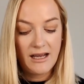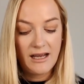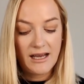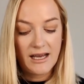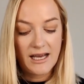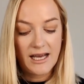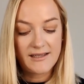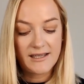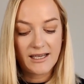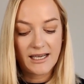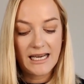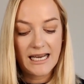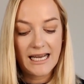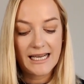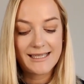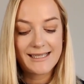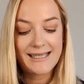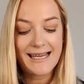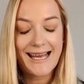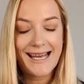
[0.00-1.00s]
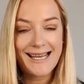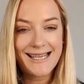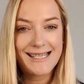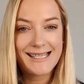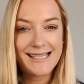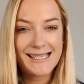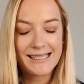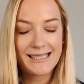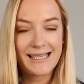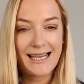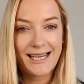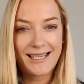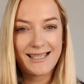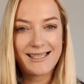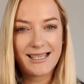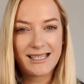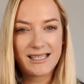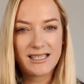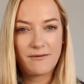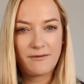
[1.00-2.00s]
as it collects
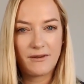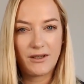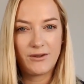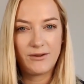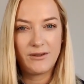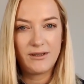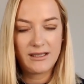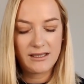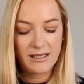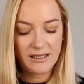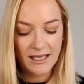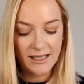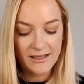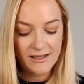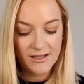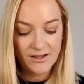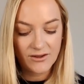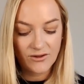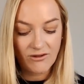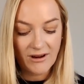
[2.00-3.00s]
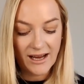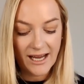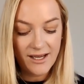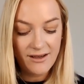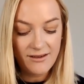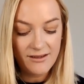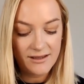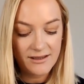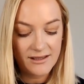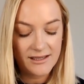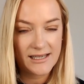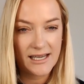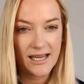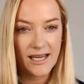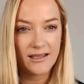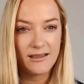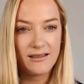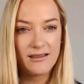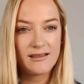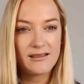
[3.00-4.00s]
excess fluid that's surrounding the
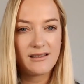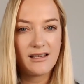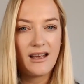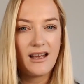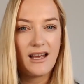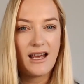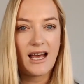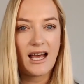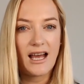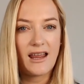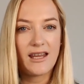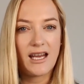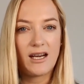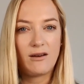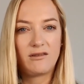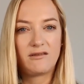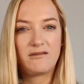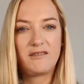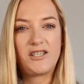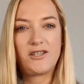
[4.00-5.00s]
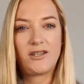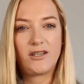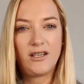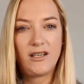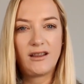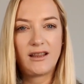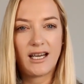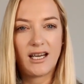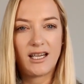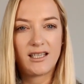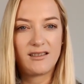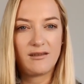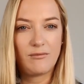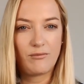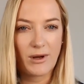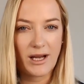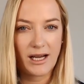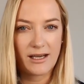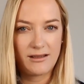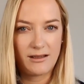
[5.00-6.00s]
cells, and then it will return that
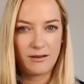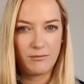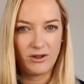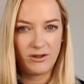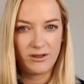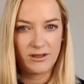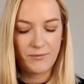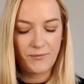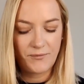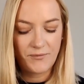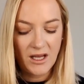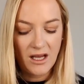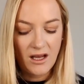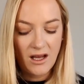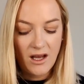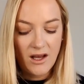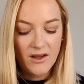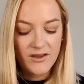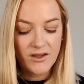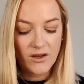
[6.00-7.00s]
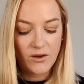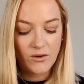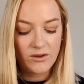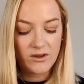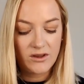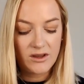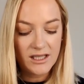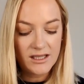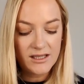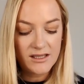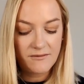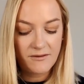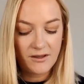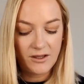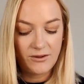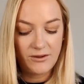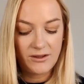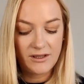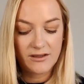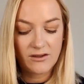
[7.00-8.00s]
back to the blood. So this
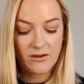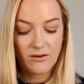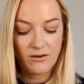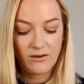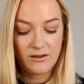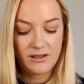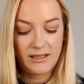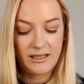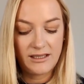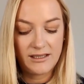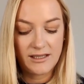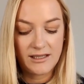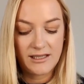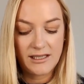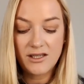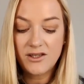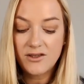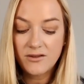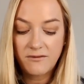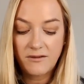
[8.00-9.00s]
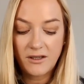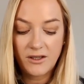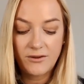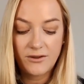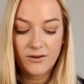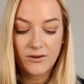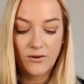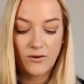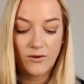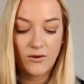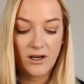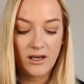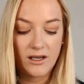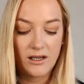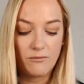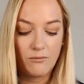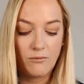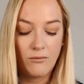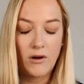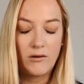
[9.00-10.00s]
fluid is called interstitial fluid, or
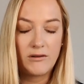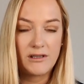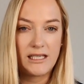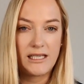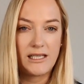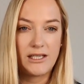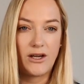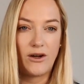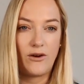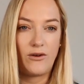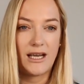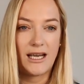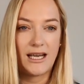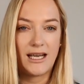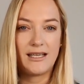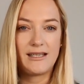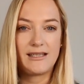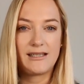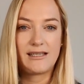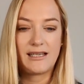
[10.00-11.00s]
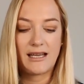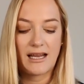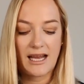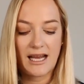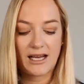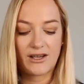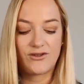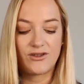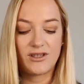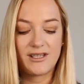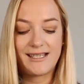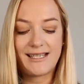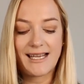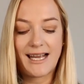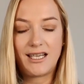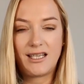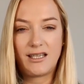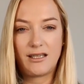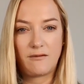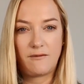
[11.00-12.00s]
mostly known as
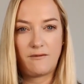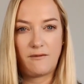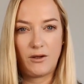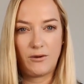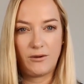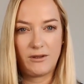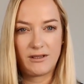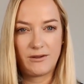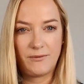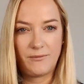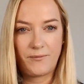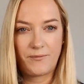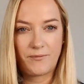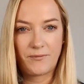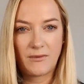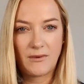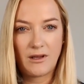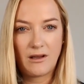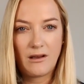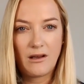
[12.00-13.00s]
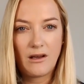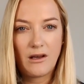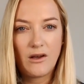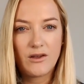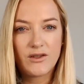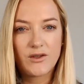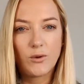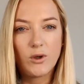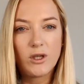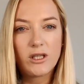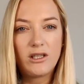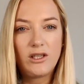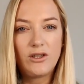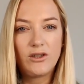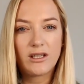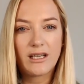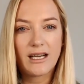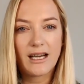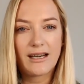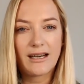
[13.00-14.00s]
extracellular fluid. So we're going to
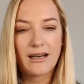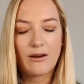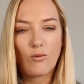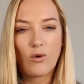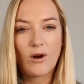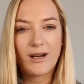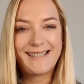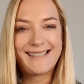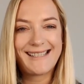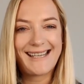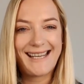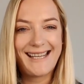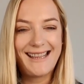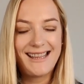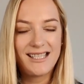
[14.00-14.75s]
look at what is in